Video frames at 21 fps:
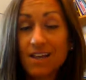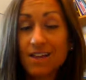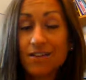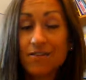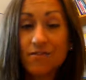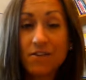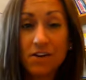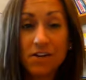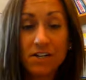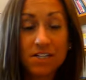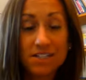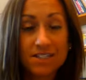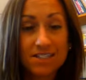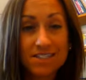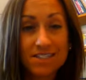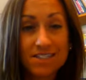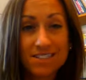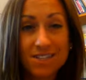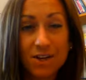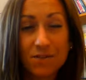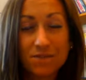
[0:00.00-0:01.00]
The variance
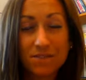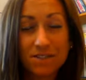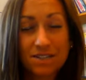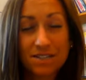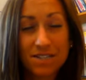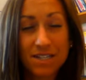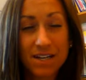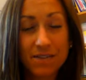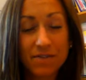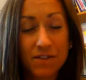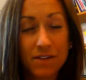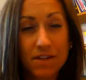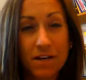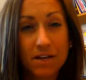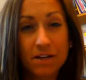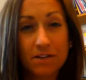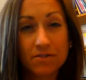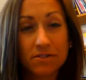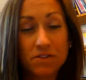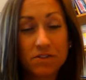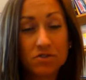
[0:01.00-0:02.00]
itself doesn't have a
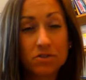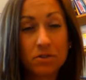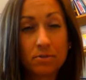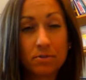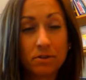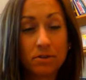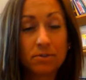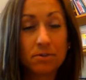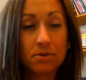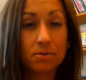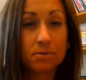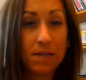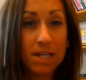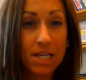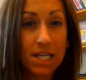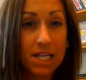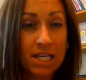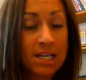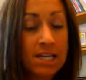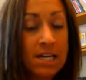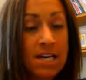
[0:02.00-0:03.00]
lot of interpretable
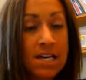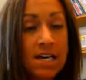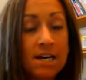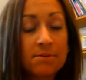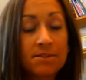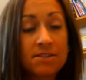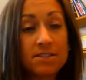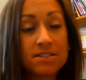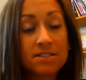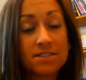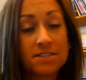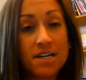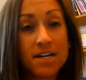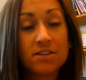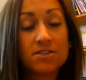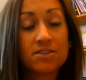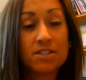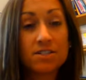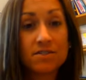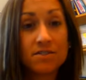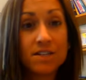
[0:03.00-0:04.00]
meaning. The
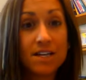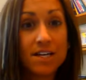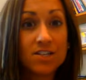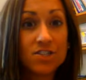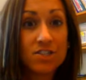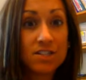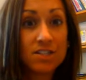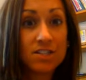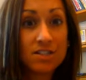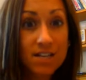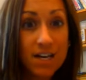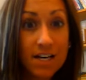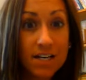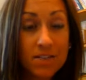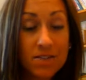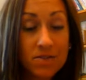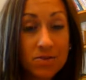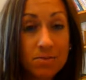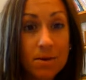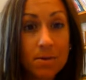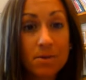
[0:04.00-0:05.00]
standard deviation
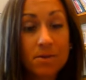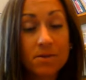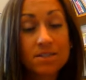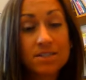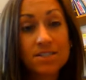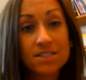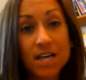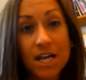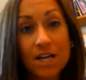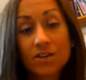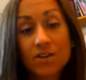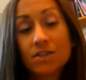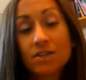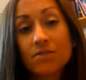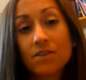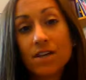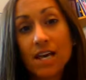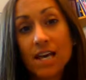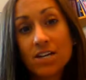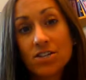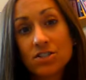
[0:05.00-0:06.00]
does. Remember, the standard
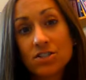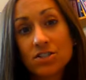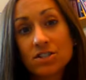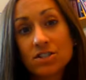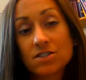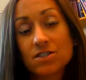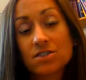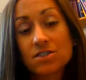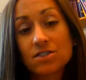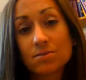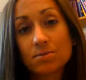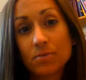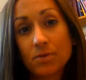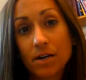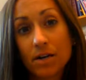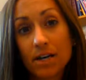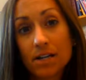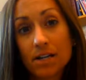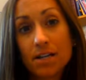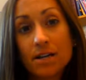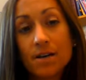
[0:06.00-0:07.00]
deviation is the
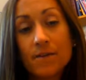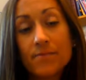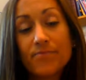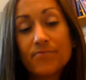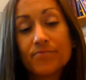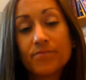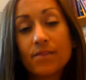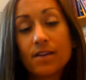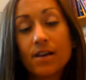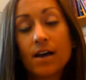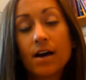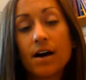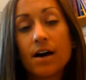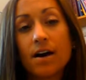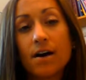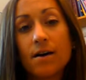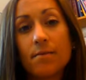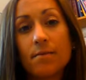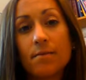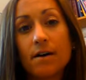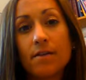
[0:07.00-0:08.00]
spread
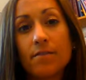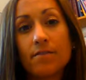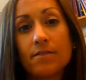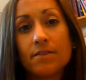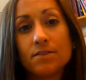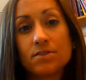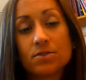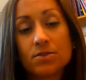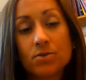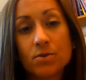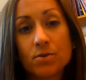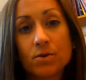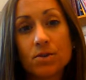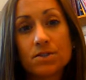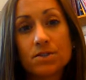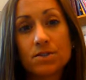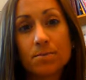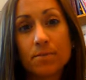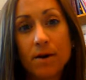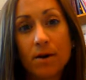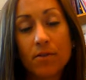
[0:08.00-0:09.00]
of the
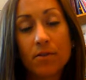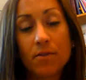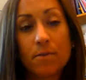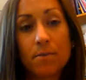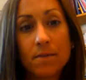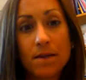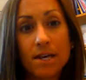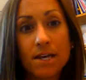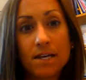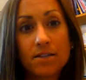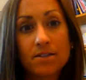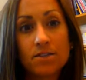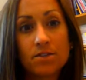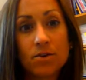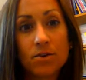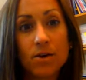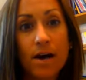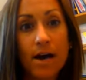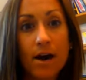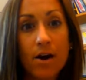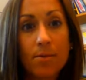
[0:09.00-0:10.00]
scores about the mean.
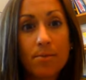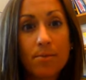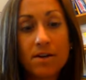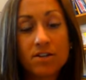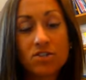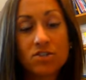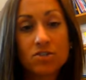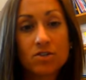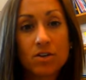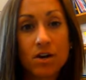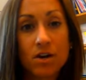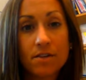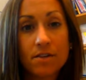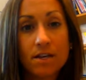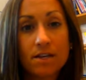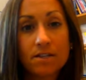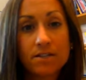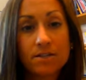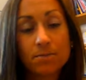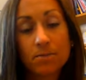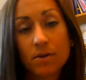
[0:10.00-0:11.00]
So how much
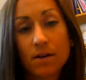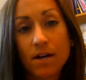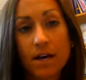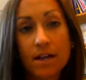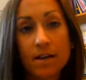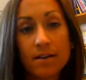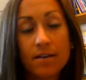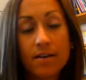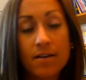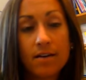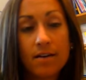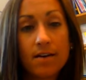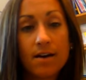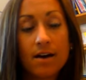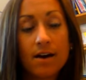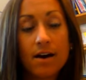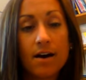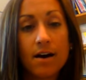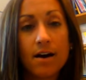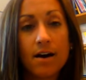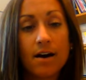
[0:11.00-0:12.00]
they spread
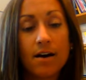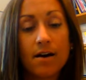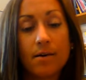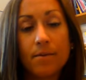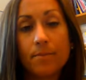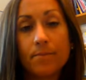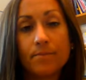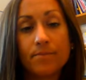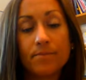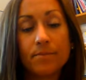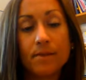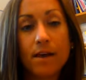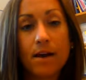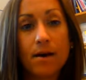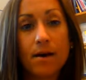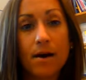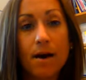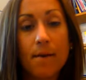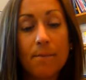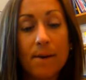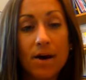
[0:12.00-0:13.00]

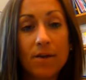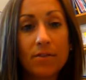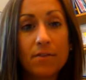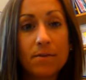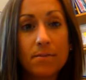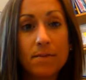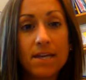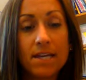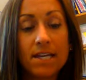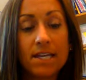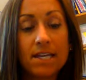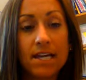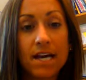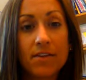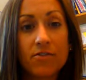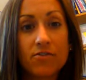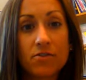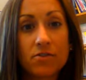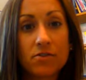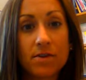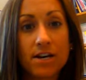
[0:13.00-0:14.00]
about the mean in
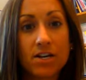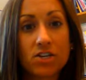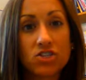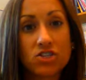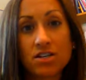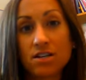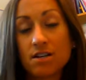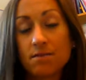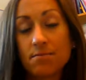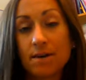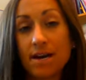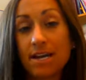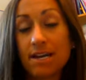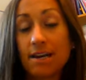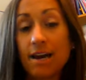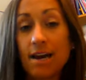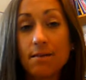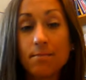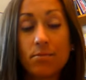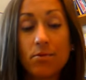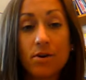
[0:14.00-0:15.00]
either direction? By
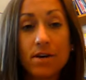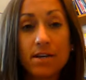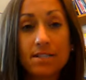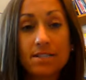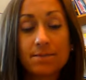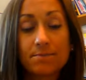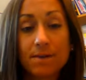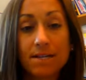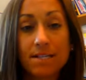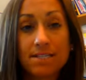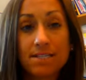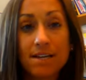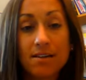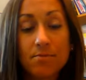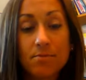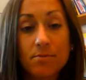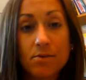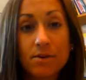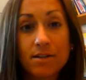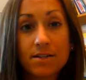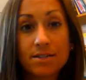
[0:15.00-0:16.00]
9 points, by 10
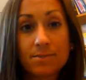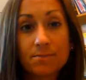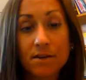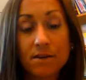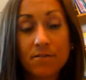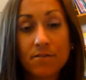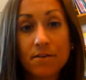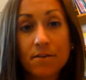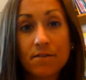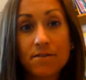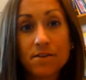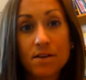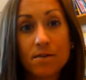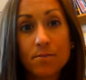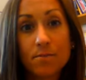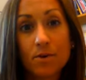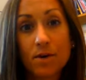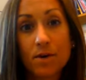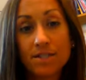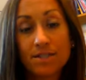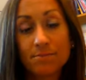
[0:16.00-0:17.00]
points, by 15
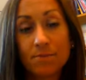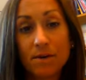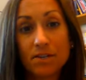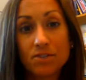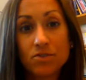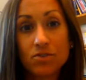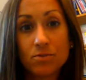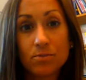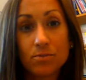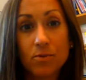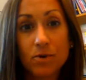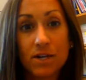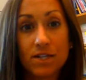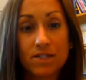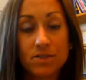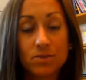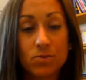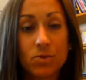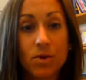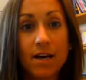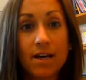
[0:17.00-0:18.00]
points, by 2
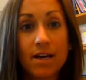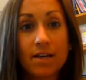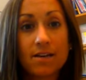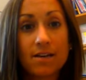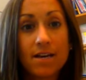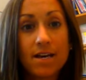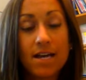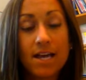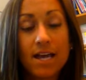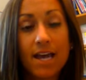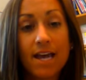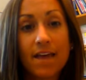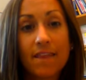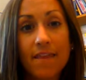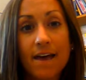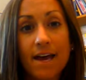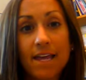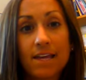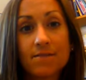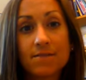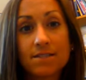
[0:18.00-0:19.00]
points, what? Okay, and
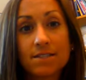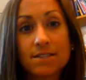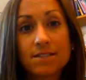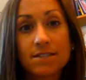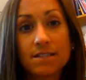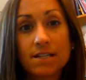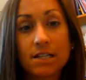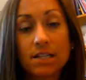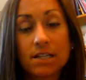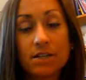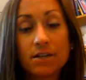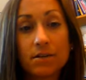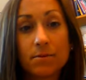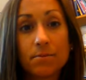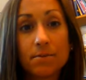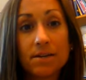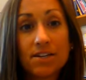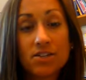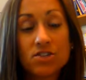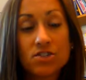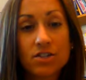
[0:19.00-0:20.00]
that gives us a clearer
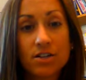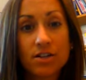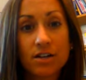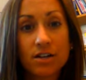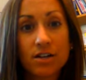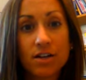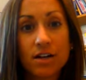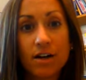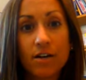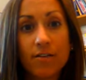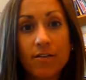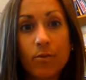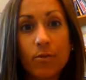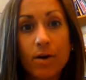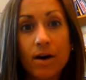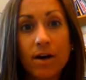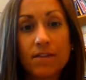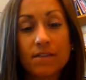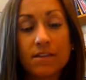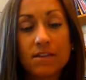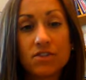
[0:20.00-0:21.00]
picture of
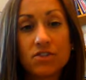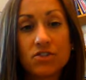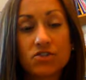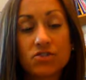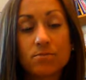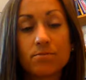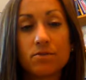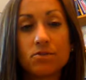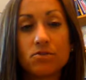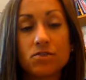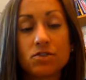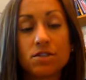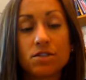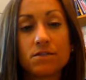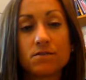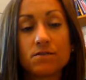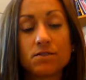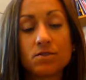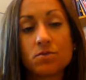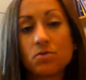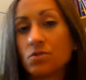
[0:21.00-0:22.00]
what the distribution
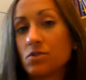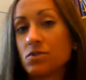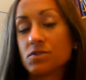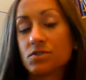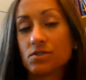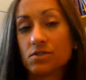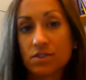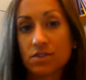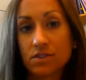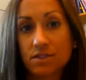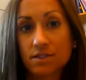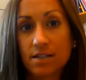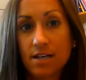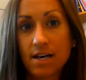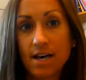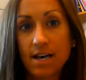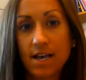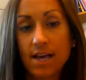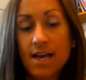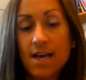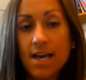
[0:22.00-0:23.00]
of scores looks
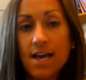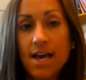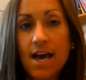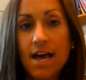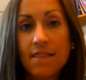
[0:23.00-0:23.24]
like.